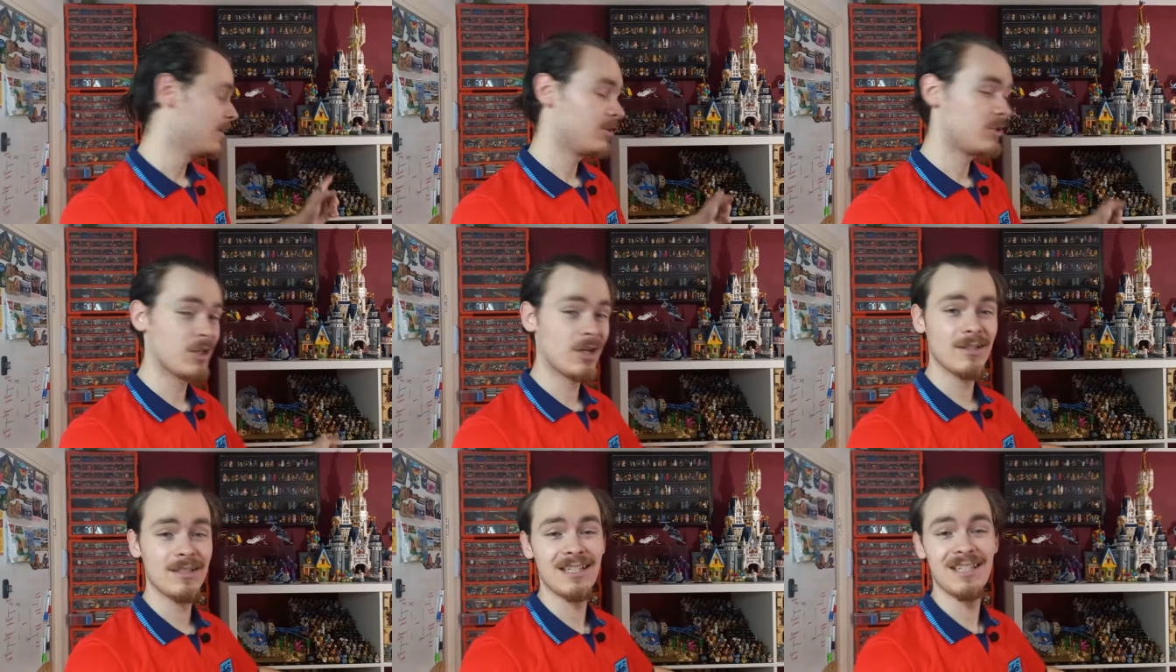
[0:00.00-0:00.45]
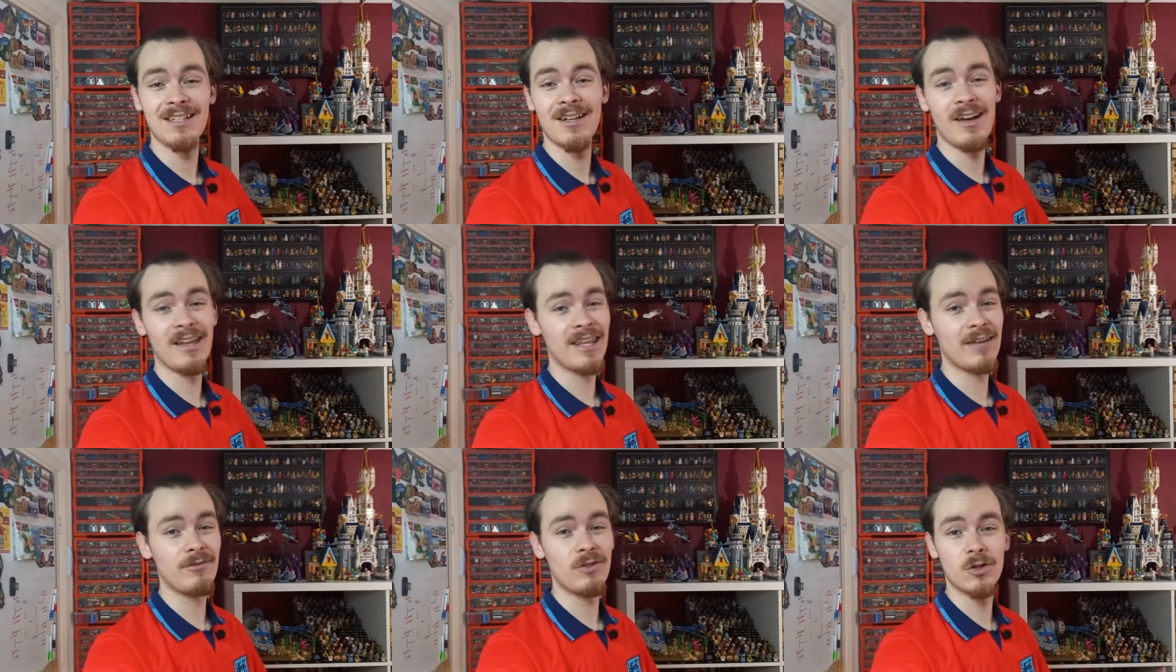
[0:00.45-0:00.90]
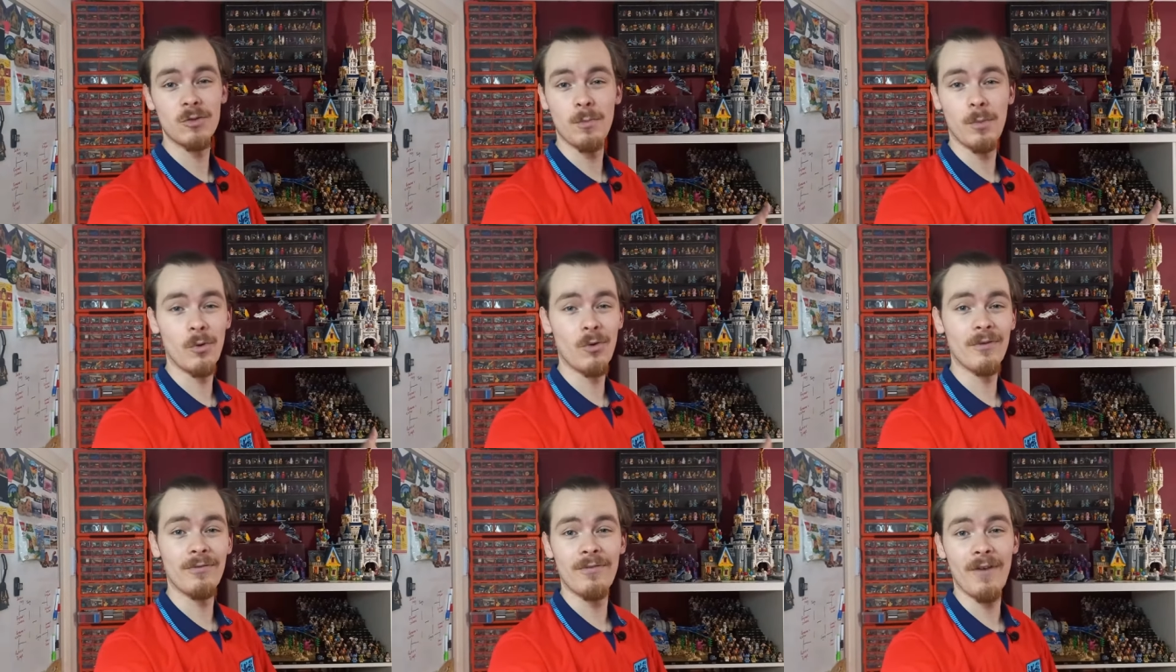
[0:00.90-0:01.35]
chances are they've just
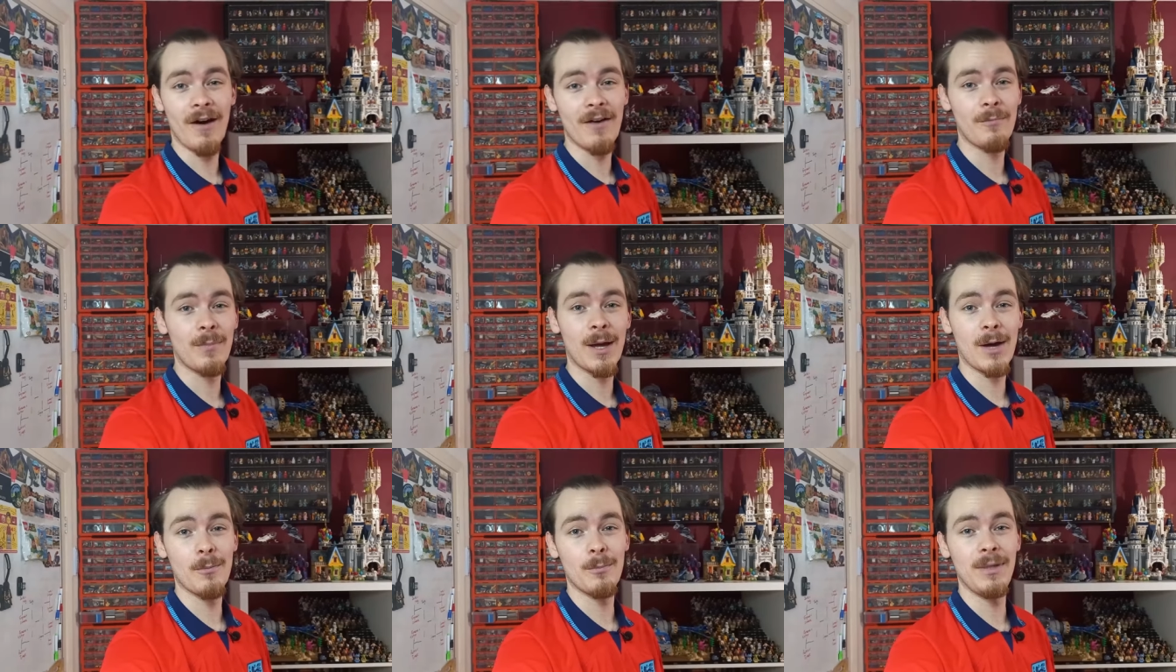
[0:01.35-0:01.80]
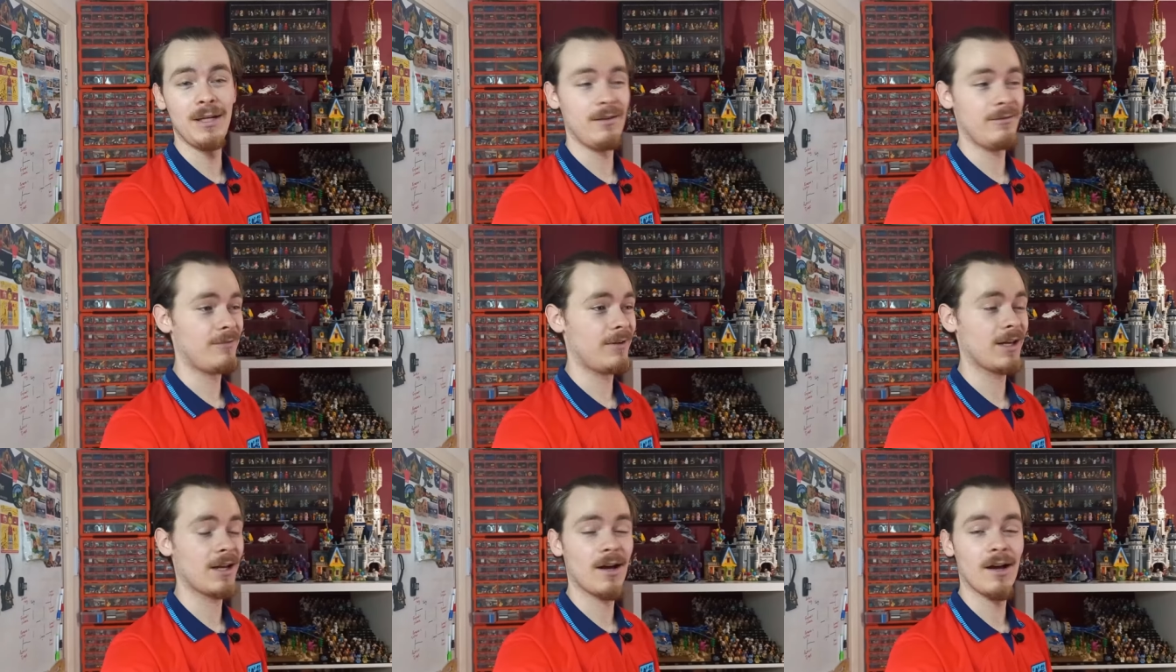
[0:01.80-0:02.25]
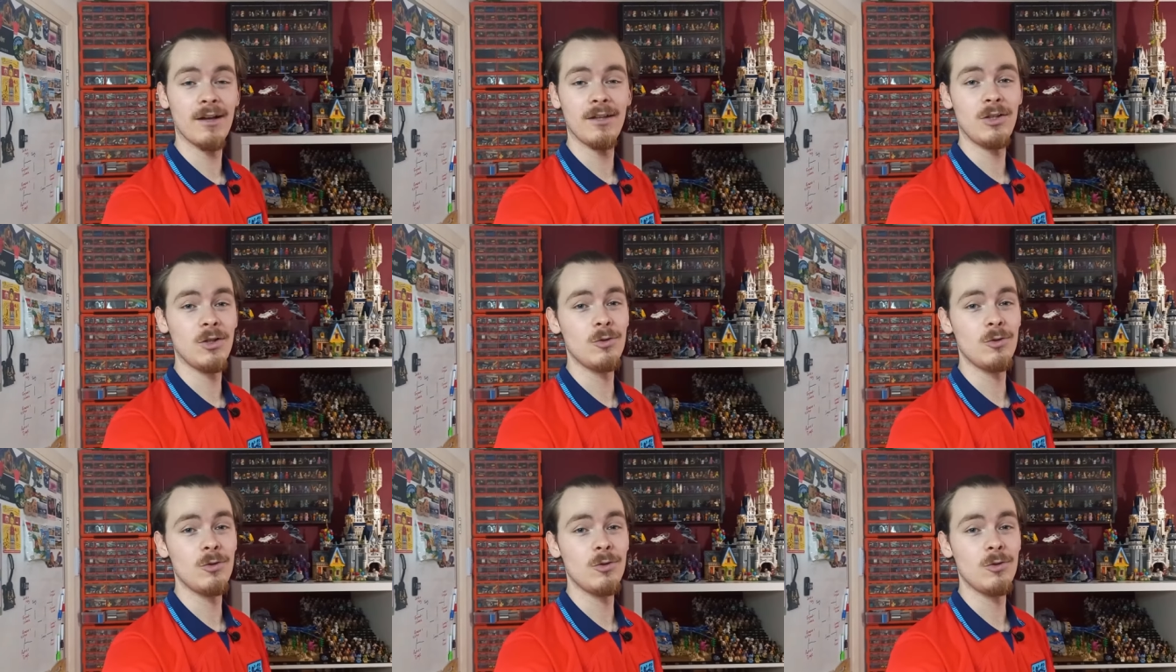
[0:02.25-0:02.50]
bought a five pound minifigure,